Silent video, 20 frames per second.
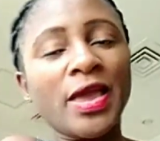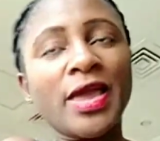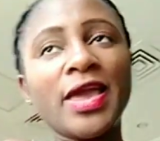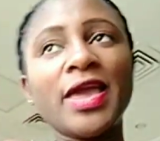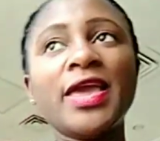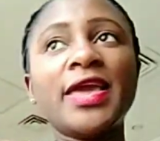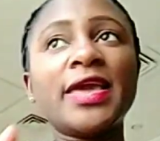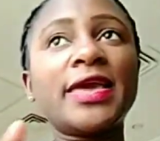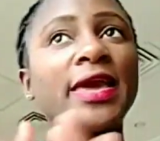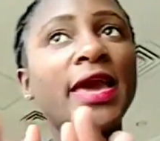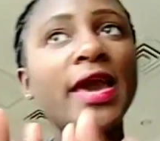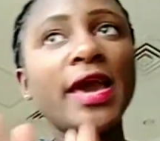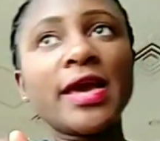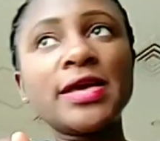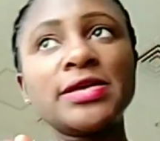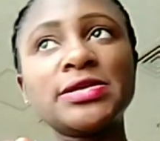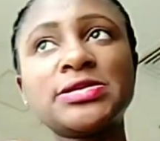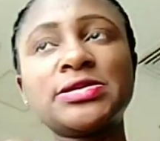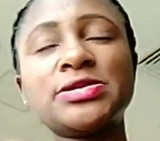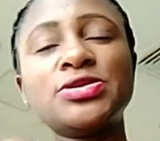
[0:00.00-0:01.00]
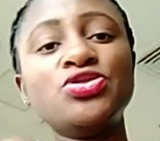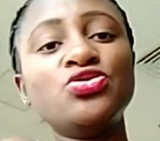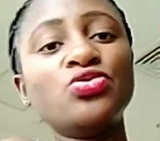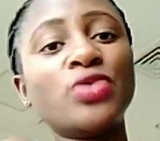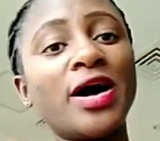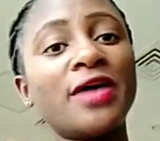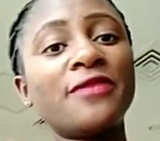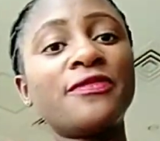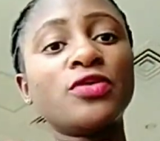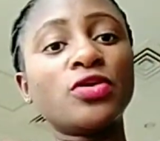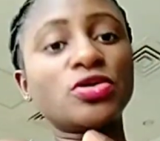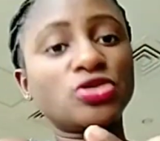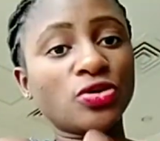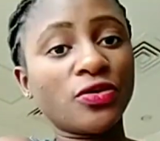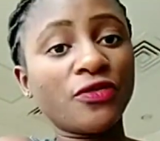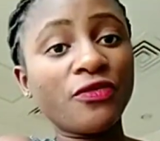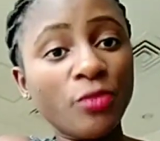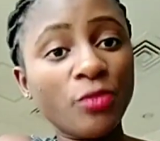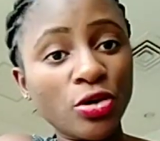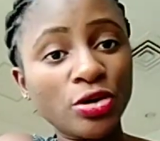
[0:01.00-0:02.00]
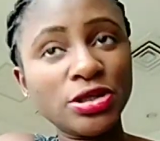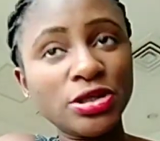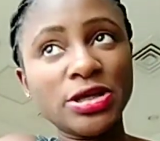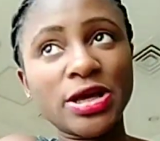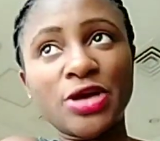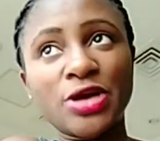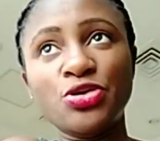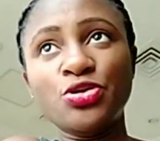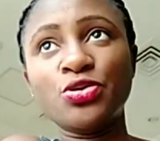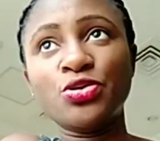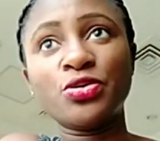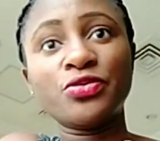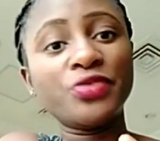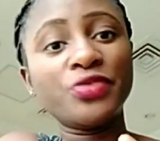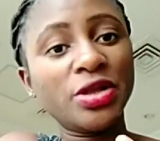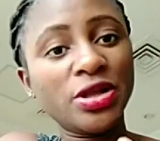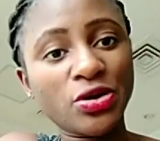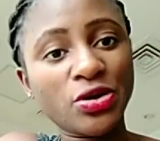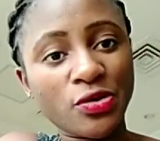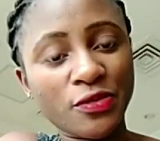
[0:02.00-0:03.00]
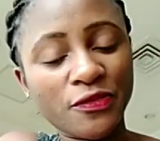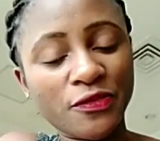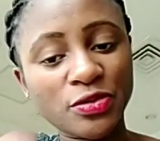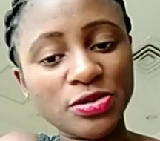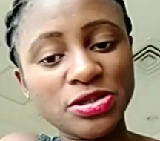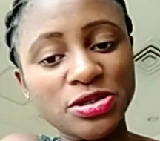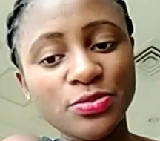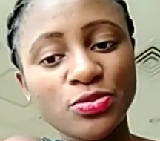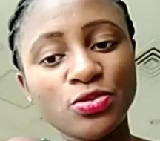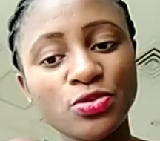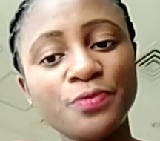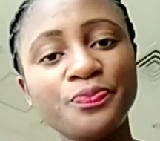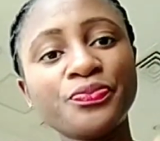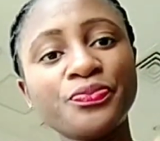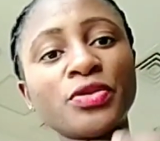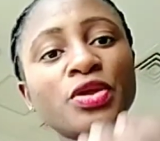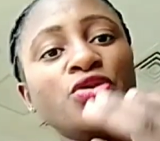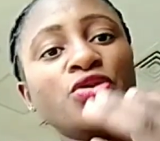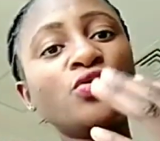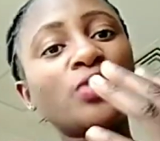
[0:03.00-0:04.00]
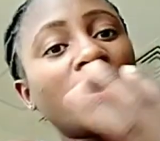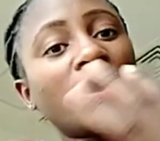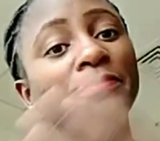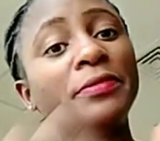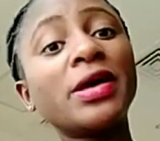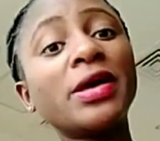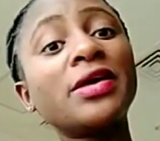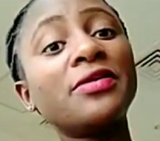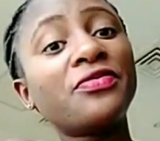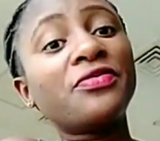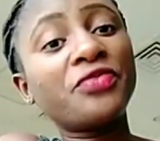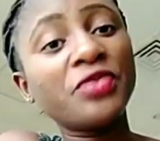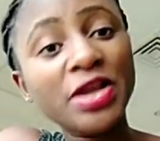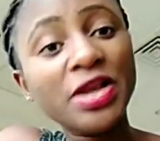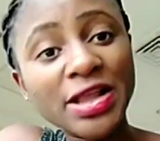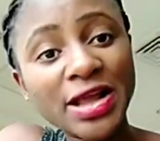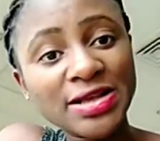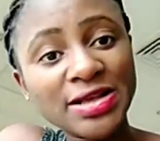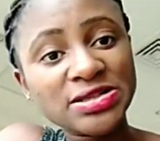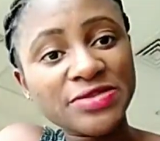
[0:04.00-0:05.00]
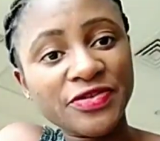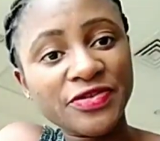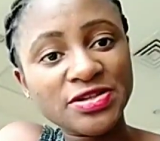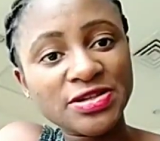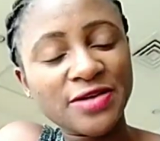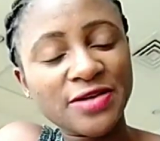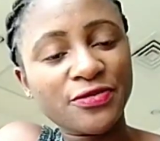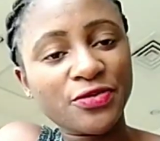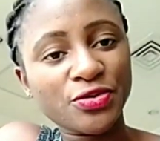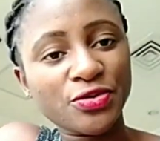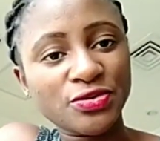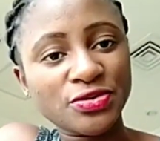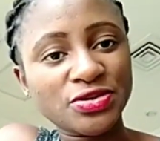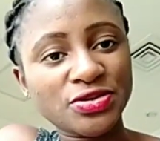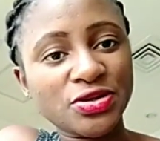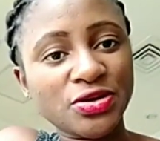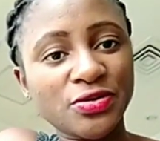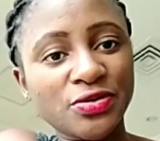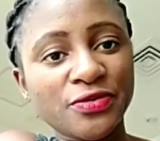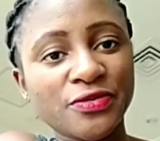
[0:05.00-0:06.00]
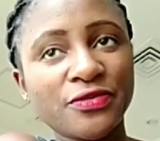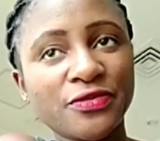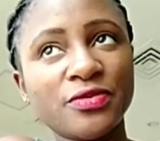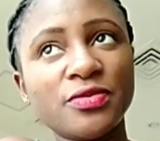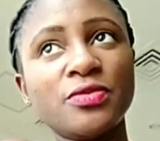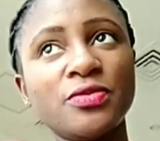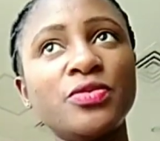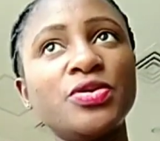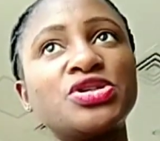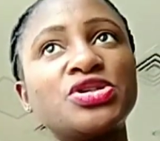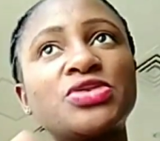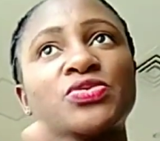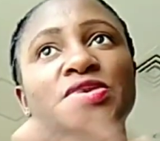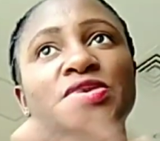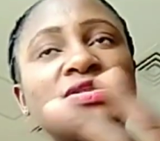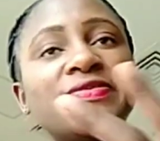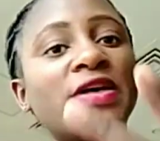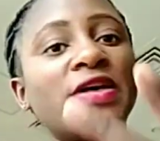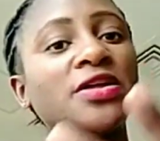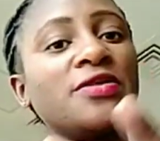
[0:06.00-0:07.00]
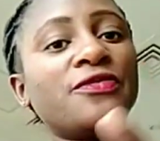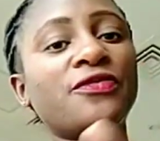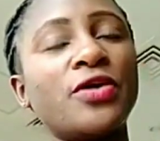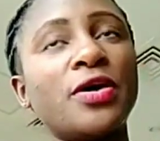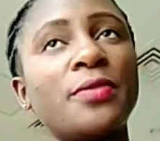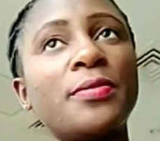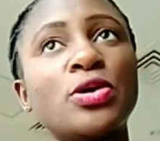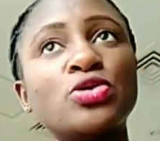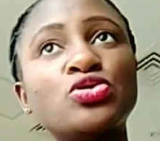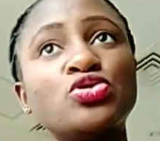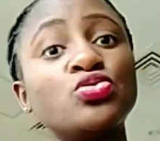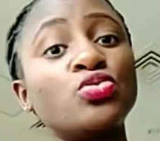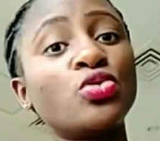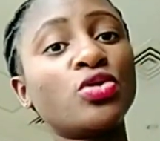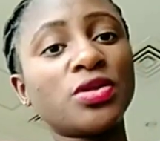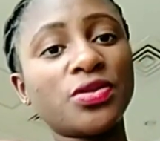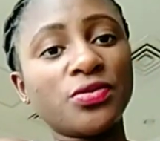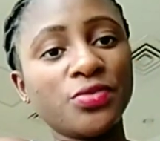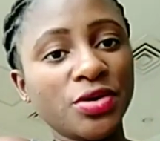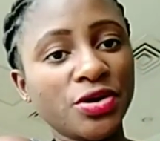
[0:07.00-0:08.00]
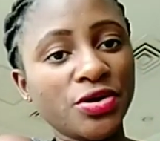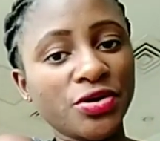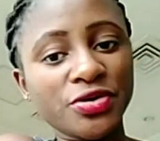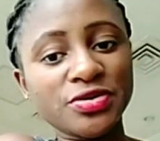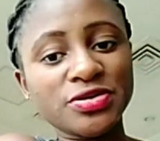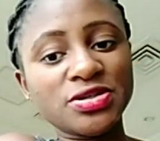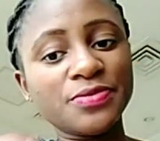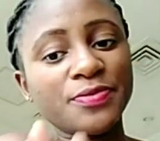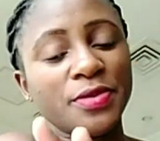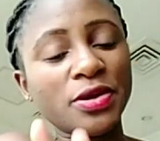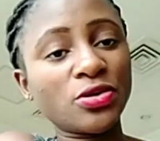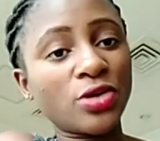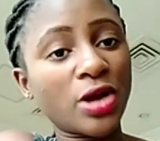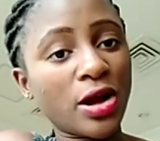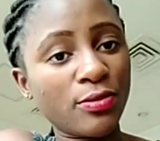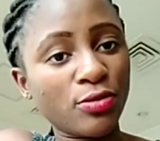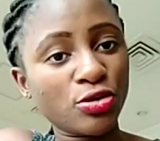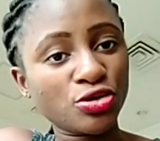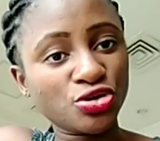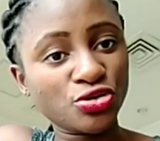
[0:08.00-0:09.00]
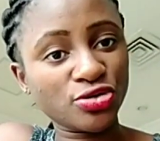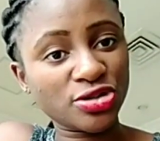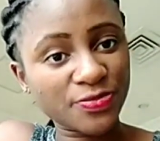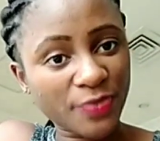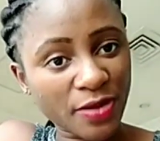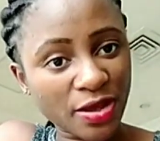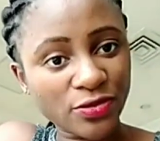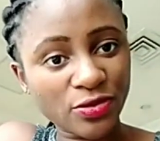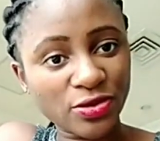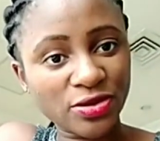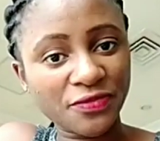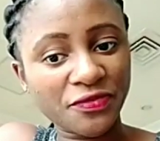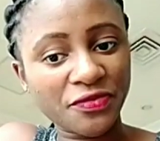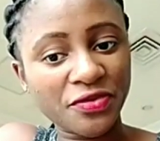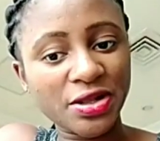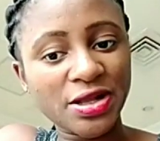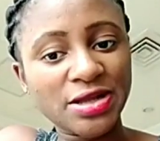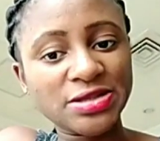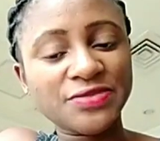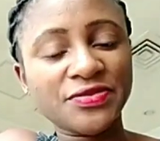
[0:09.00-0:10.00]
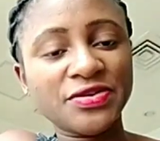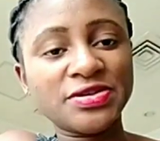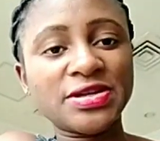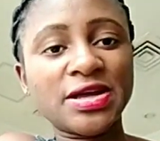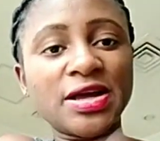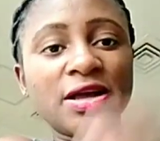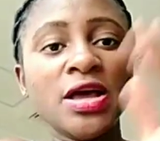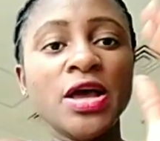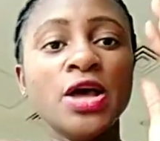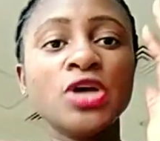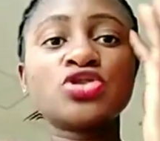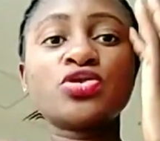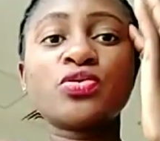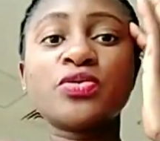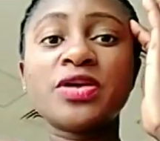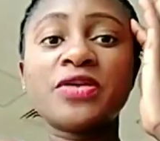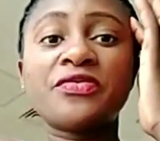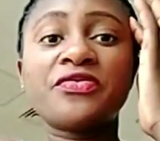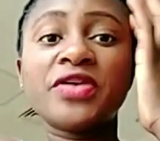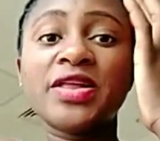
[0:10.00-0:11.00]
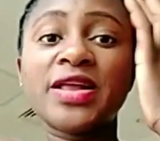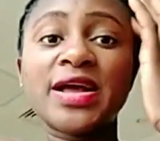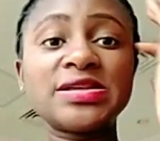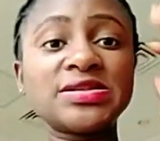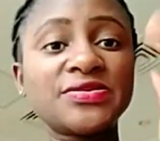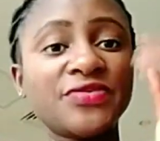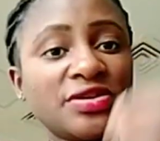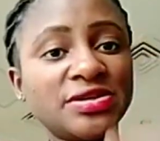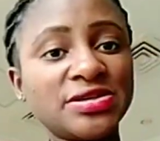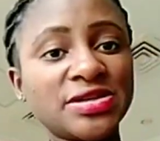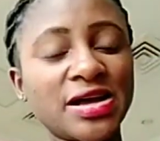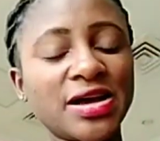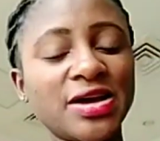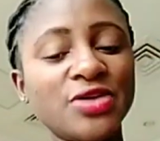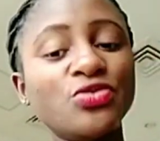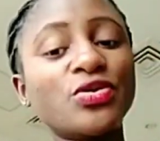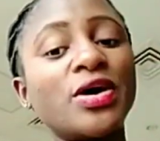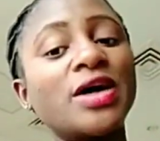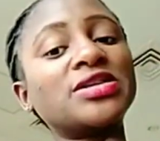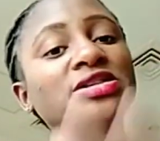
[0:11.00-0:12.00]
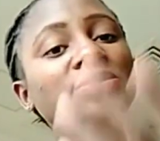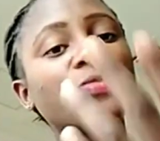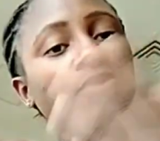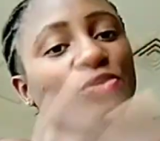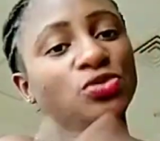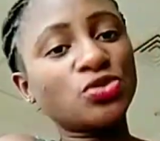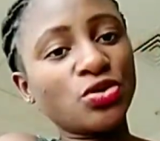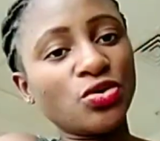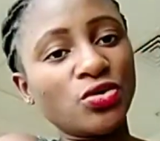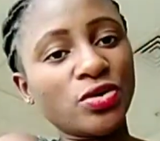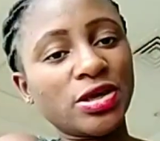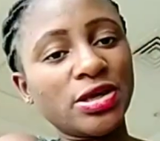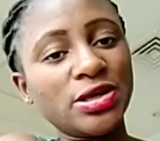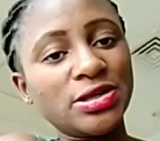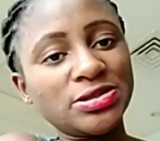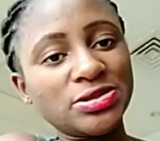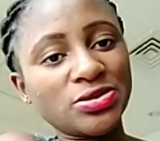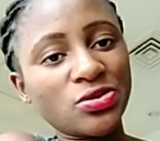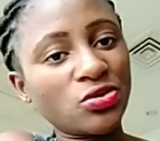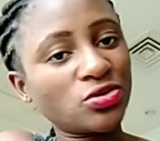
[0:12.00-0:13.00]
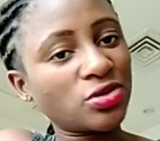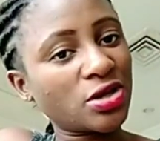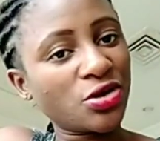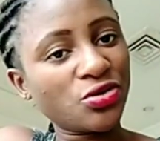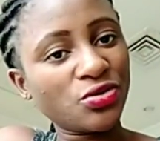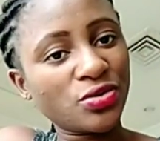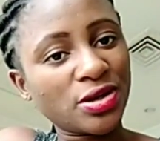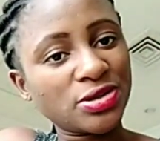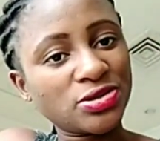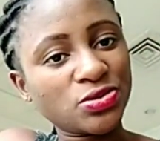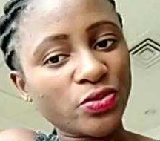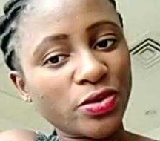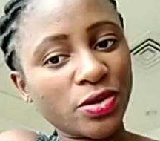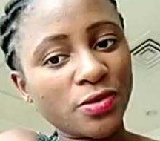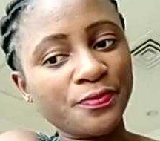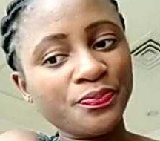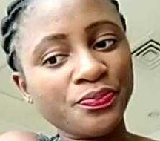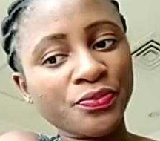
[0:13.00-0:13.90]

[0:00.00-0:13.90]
In case you have lots of money and you're really comfortable, you can make a freelance visa for yourself, which is valid for about 2 or 3 years, depending on how much you spend on the freelance visa. So with a freelance visa, you can sponsor your kids under you as well.